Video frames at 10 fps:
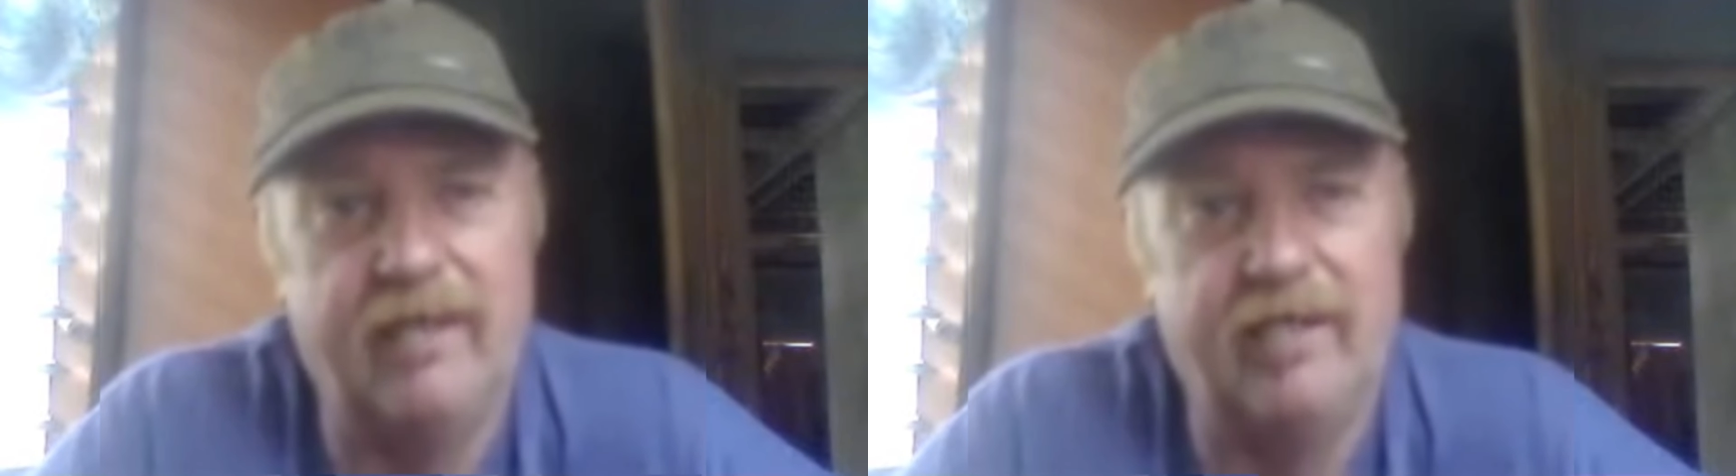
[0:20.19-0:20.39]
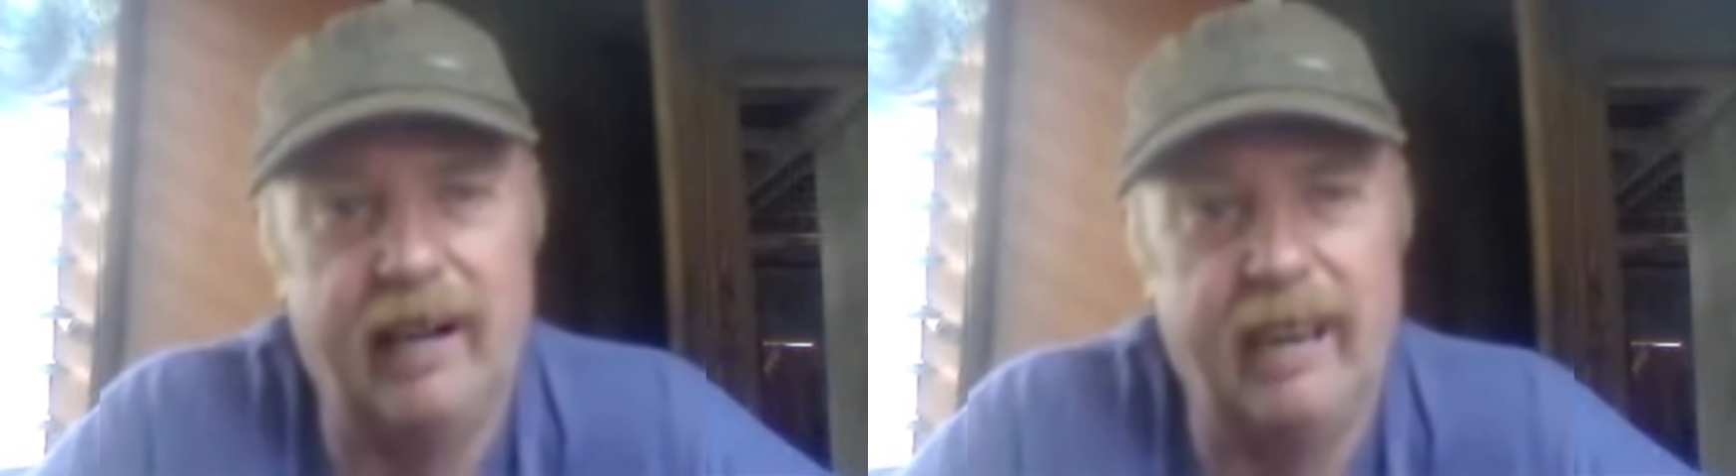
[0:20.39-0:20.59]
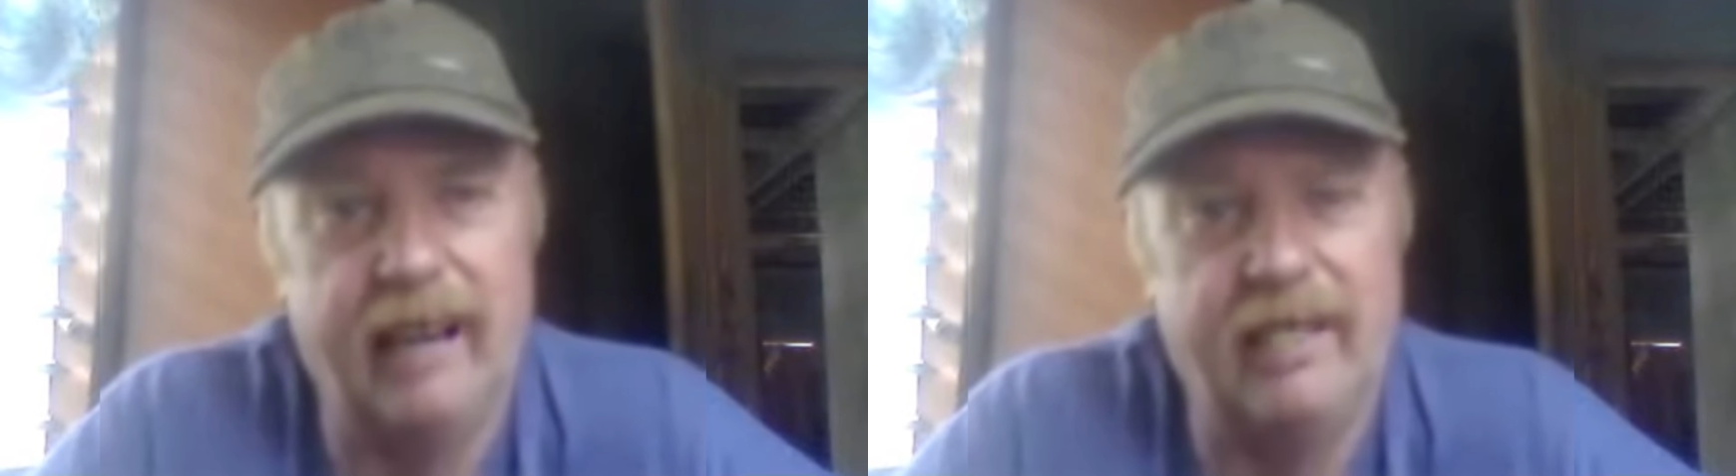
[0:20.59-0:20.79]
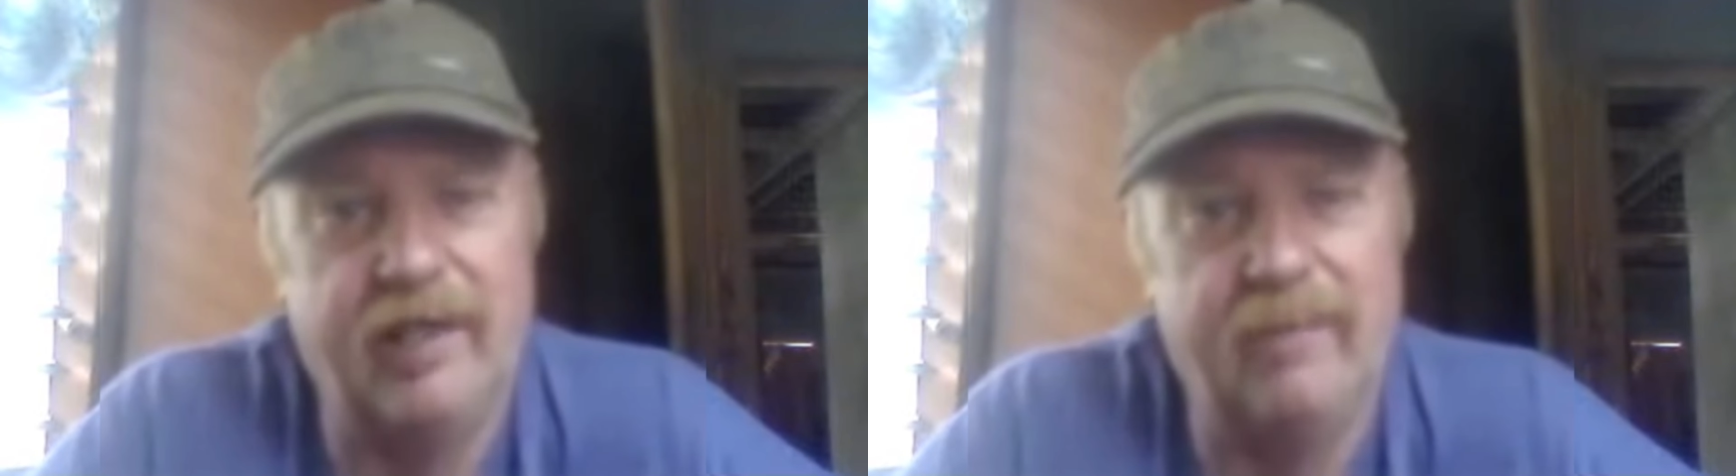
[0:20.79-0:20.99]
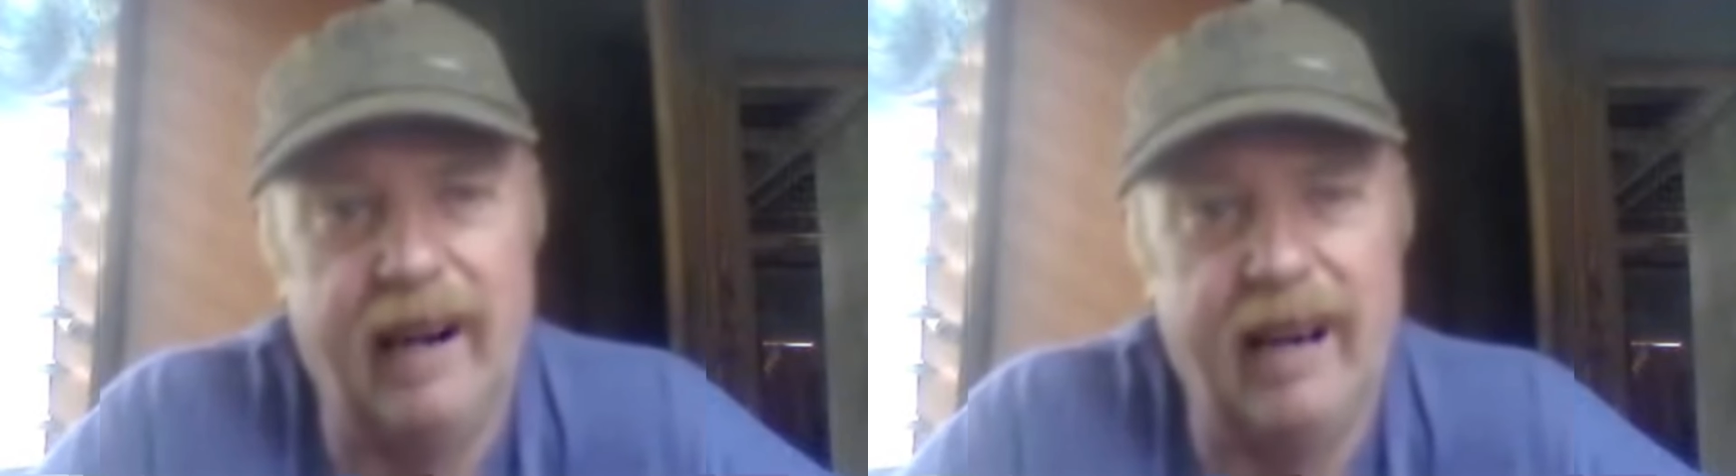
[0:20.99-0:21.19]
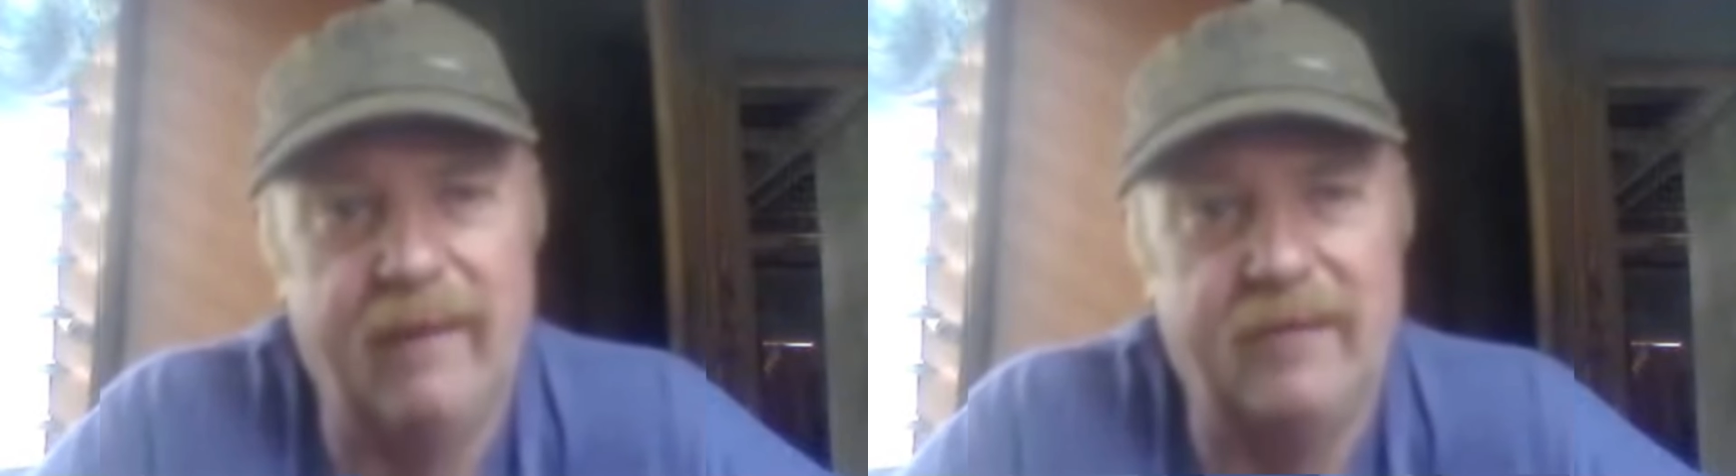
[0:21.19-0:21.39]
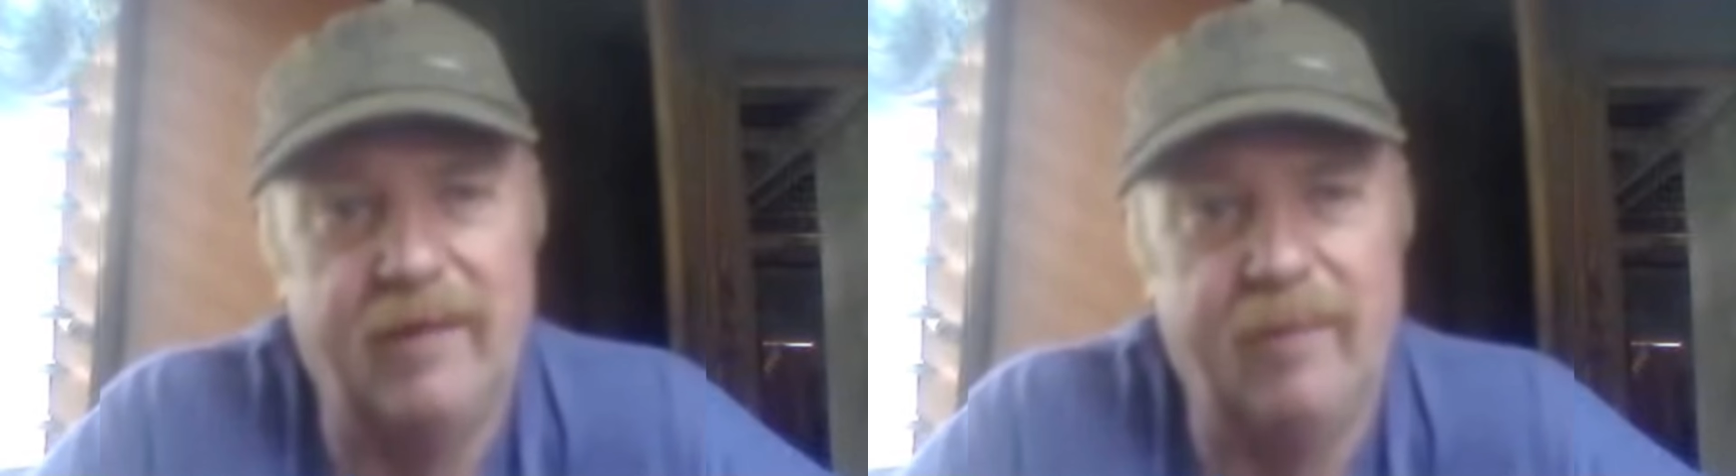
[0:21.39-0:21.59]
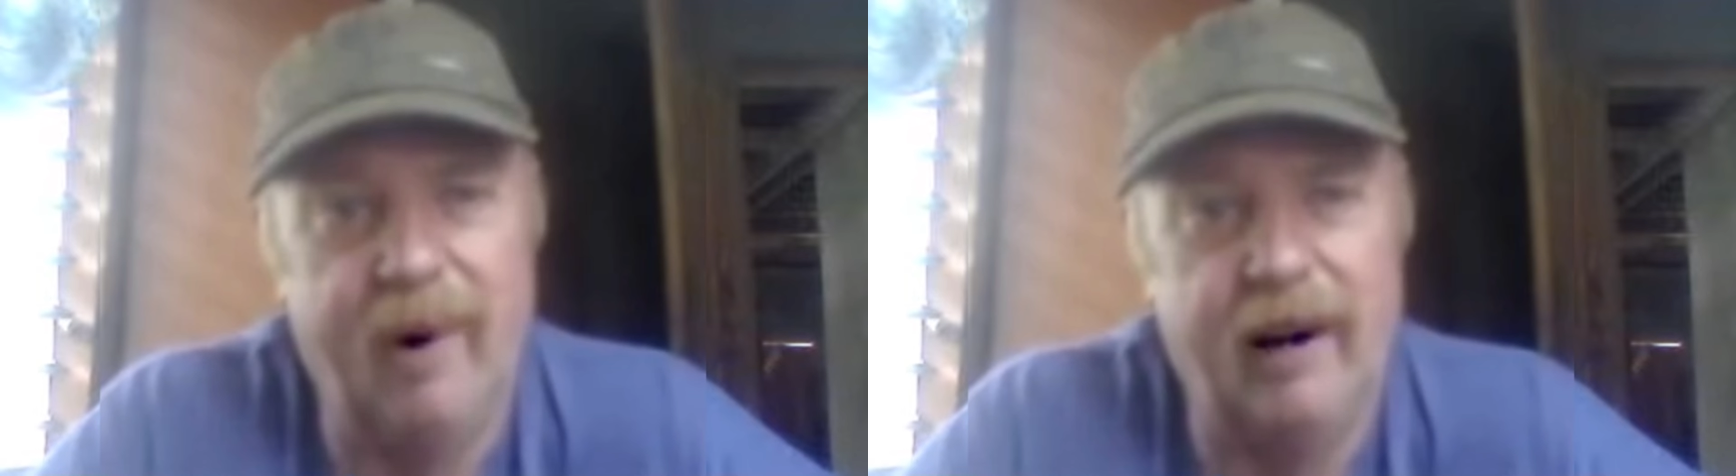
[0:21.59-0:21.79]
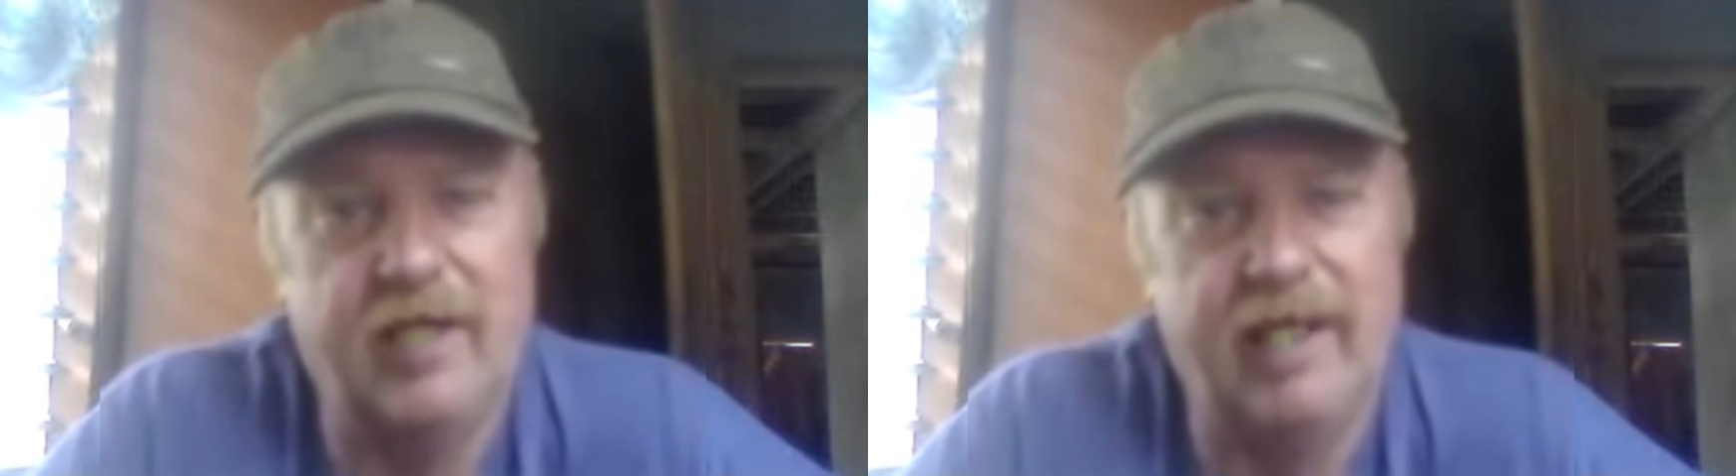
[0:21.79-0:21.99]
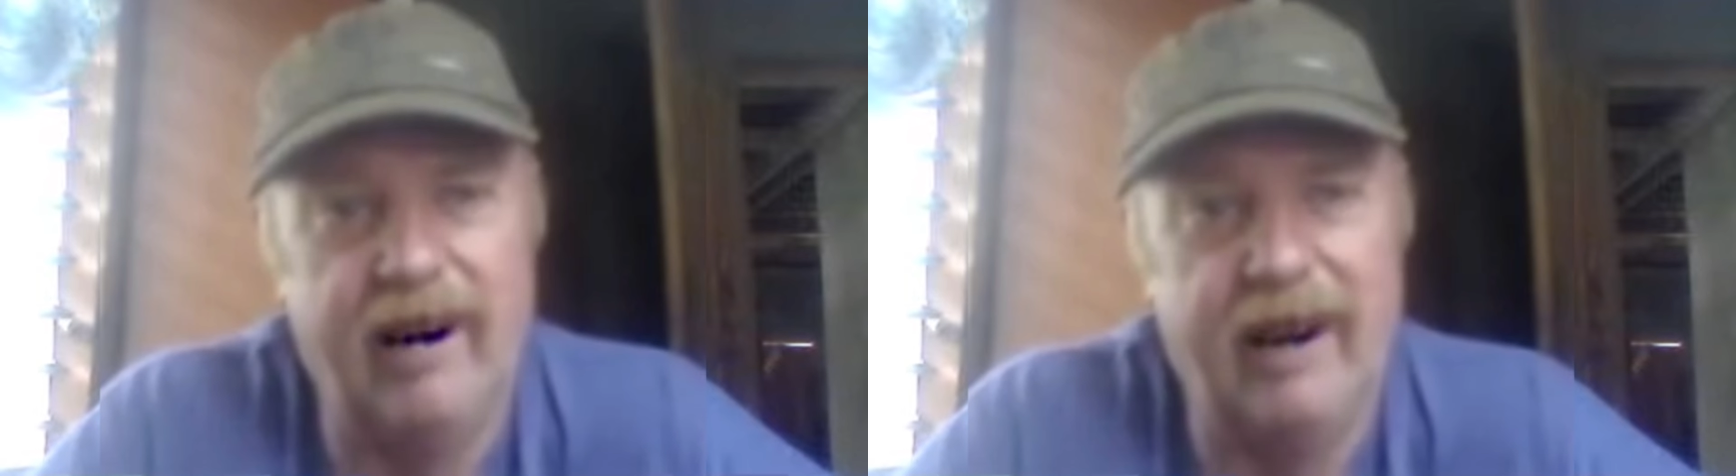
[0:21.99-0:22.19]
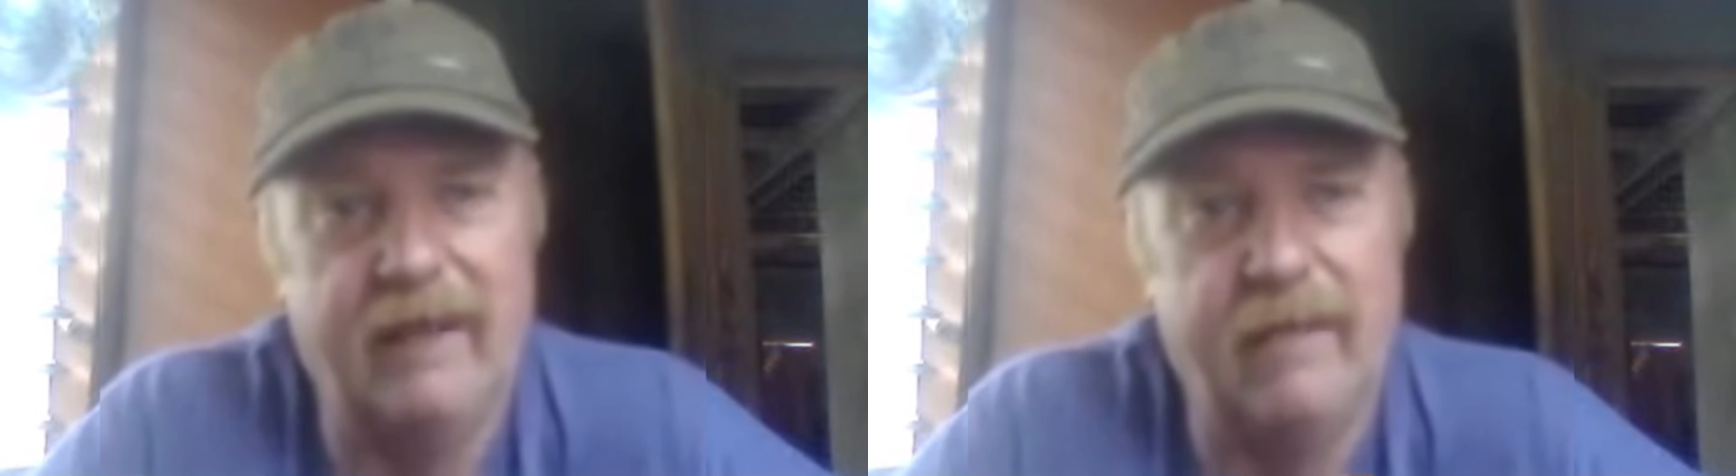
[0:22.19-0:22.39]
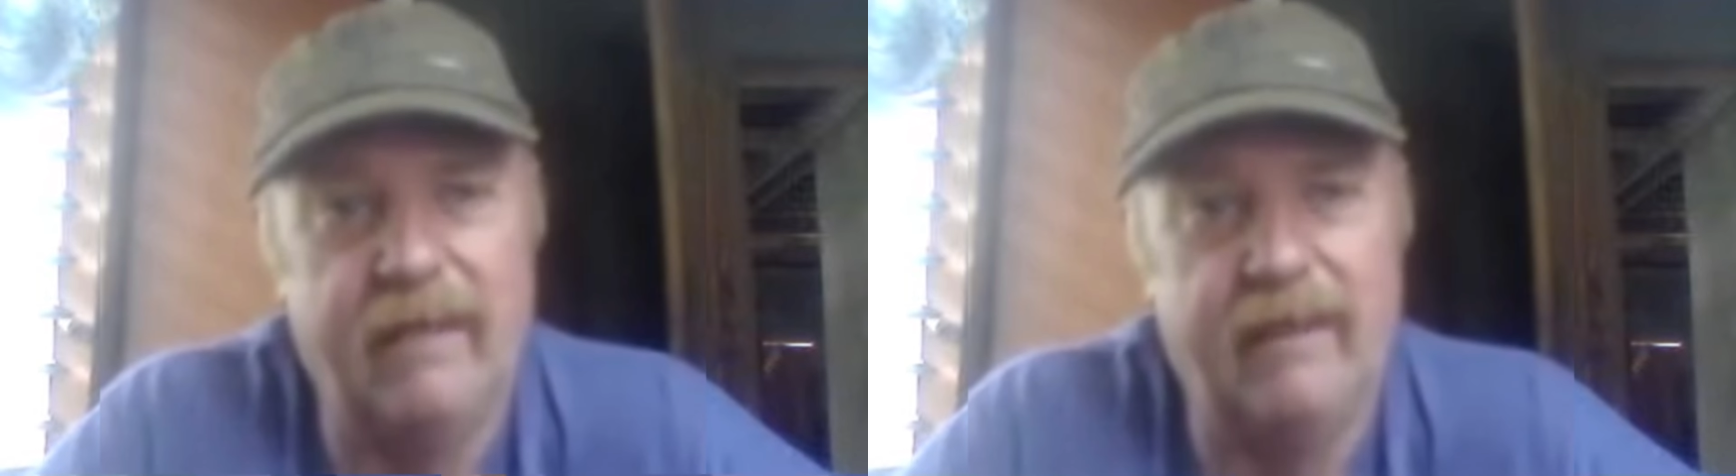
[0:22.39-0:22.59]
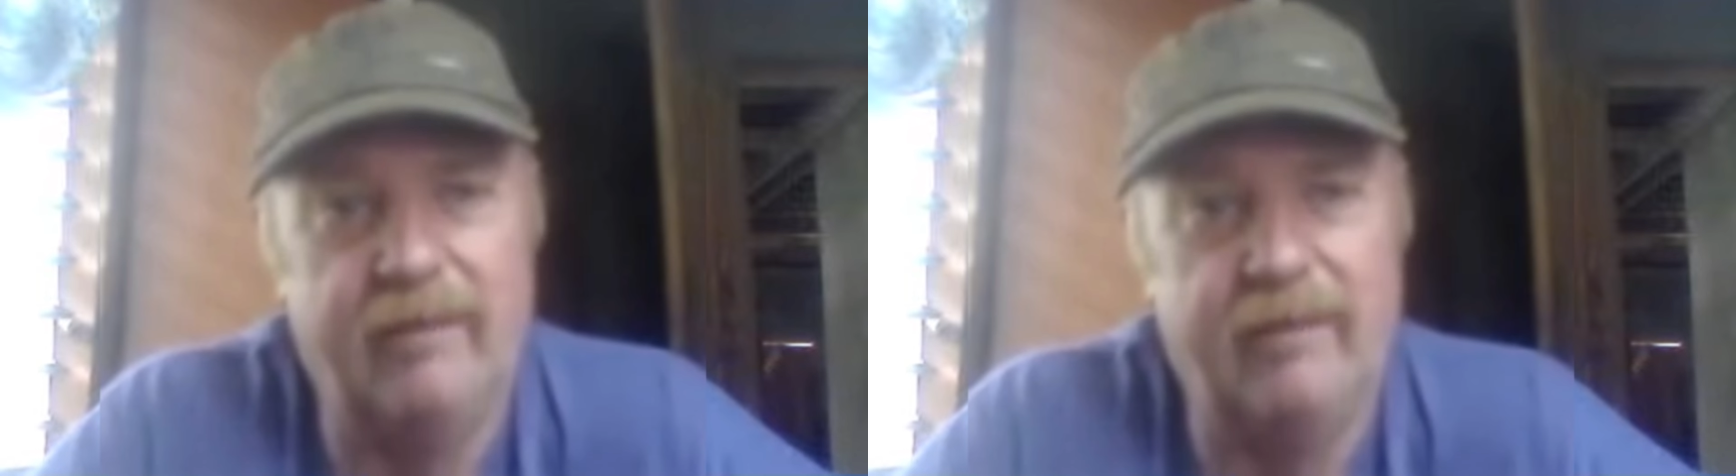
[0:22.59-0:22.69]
She needs to make up some watch time.